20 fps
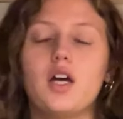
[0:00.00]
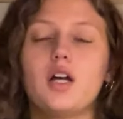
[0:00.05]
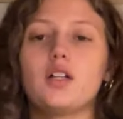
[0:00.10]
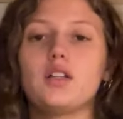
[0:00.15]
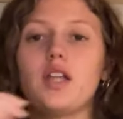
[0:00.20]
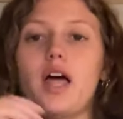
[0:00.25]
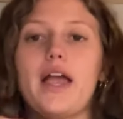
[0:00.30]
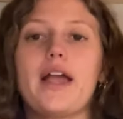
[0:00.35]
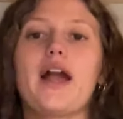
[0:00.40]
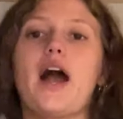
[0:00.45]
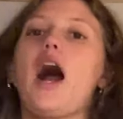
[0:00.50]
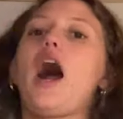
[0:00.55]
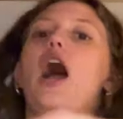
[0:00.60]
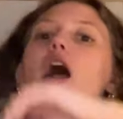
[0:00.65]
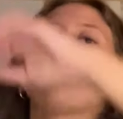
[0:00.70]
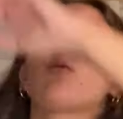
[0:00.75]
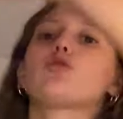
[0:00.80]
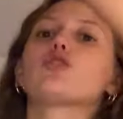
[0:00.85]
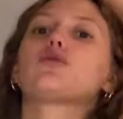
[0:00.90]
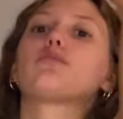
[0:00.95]
Like,
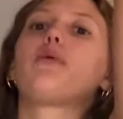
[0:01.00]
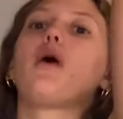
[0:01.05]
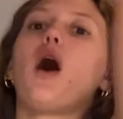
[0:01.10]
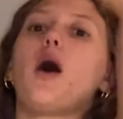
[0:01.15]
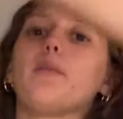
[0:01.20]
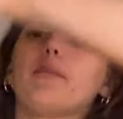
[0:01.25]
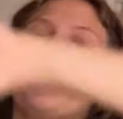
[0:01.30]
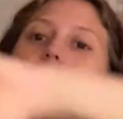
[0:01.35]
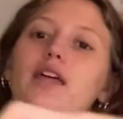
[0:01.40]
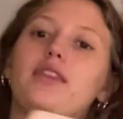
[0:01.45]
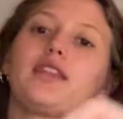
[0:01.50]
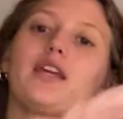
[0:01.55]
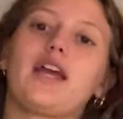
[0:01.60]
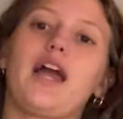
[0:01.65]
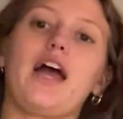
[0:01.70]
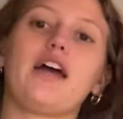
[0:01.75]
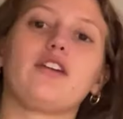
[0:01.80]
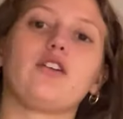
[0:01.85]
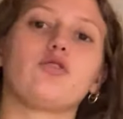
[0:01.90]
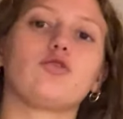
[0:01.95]
I was pumping that thing.
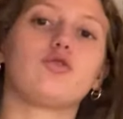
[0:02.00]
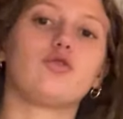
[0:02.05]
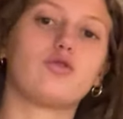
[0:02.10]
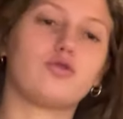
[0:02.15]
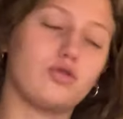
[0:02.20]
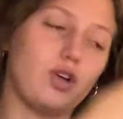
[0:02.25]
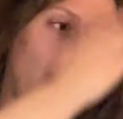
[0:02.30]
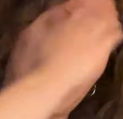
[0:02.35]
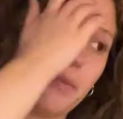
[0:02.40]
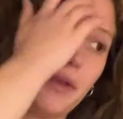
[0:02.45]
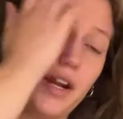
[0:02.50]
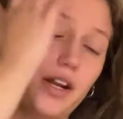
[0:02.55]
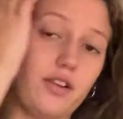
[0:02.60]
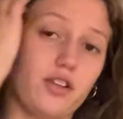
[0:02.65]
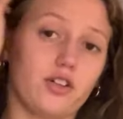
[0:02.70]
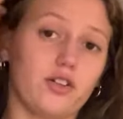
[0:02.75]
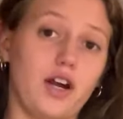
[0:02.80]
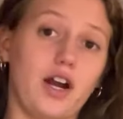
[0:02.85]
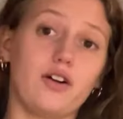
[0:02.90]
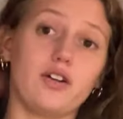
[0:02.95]
I had to drop that on
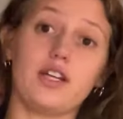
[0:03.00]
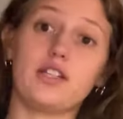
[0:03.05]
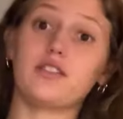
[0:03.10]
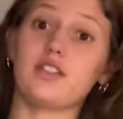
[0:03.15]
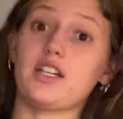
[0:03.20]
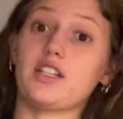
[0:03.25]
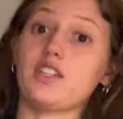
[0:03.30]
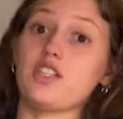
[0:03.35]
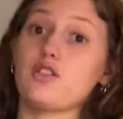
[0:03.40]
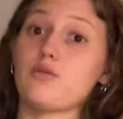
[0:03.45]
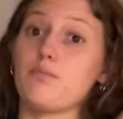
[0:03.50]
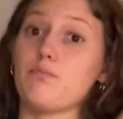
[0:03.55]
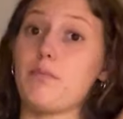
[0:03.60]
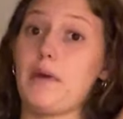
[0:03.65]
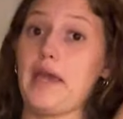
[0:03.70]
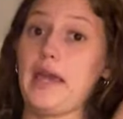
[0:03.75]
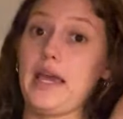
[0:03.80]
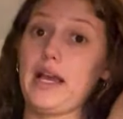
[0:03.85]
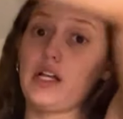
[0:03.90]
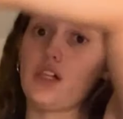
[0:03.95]
the ground. It's, like, this
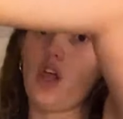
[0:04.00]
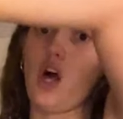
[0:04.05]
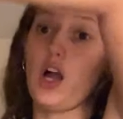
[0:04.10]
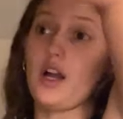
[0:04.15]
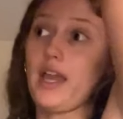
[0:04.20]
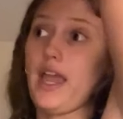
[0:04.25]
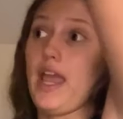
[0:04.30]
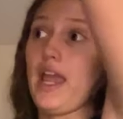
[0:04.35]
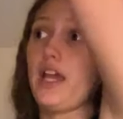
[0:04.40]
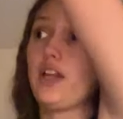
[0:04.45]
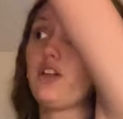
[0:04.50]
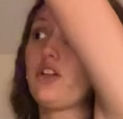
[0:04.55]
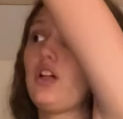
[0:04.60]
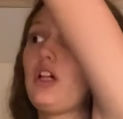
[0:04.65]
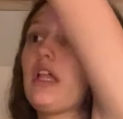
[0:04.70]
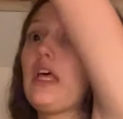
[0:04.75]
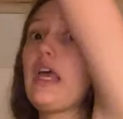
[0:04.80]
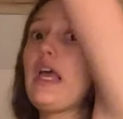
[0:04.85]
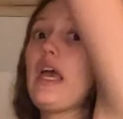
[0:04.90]
big, long handle,